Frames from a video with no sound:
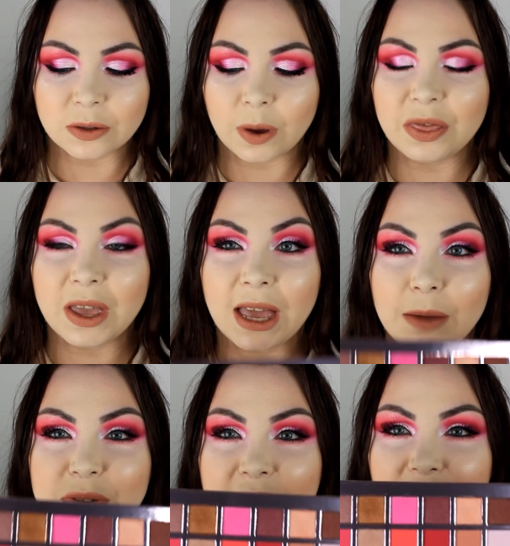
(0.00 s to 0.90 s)
So I think
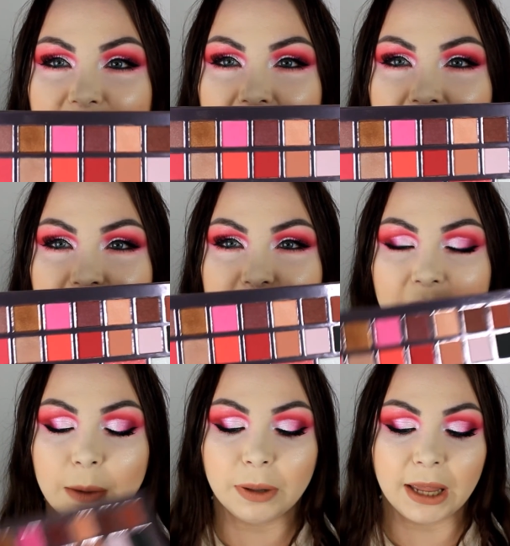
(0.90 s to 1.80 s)
I'm definitely gonna have to
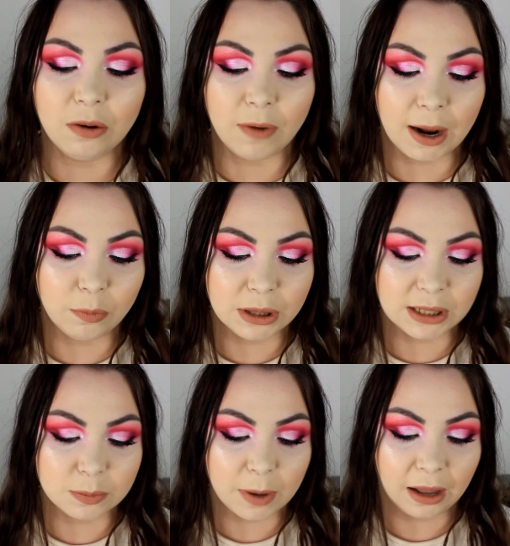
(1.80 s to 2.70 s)
like play around with
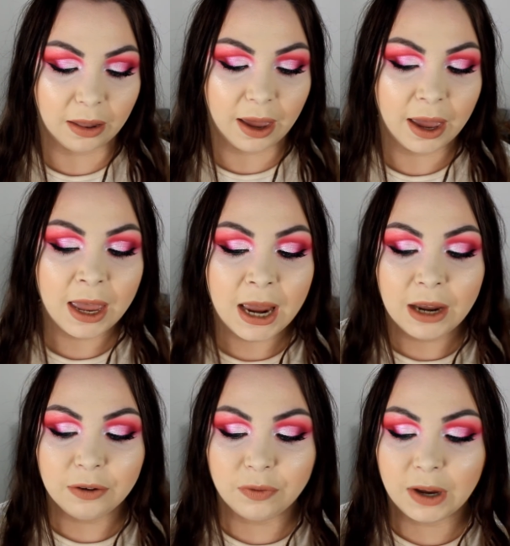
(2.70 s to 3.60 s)
this palette,
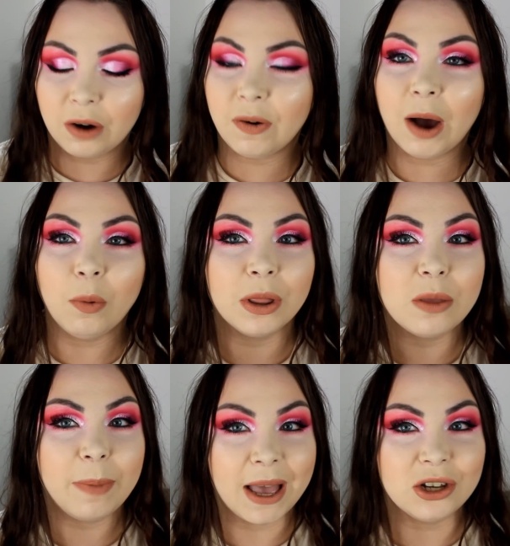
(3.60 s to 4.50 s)
figure out what
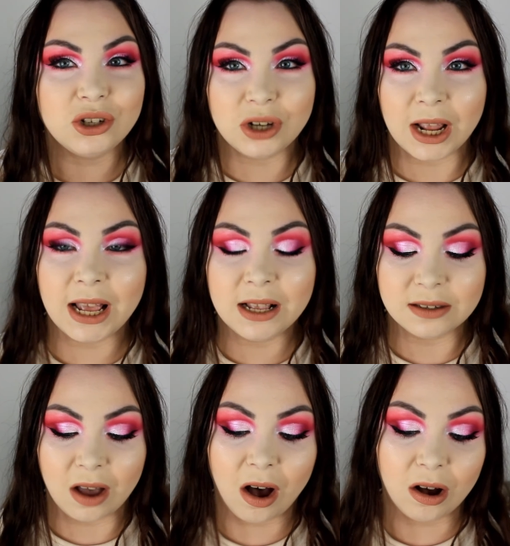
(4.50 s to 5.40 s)
the best
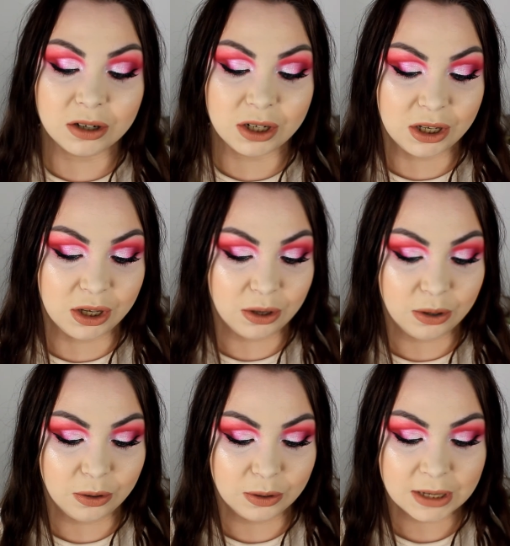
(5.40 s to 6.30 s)
shades are to
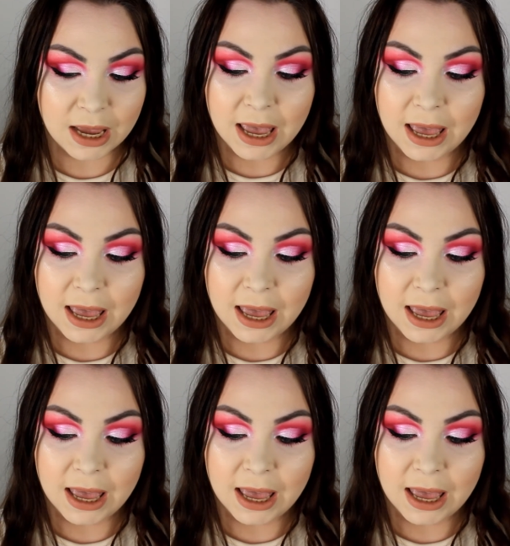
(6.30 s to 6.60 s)
use.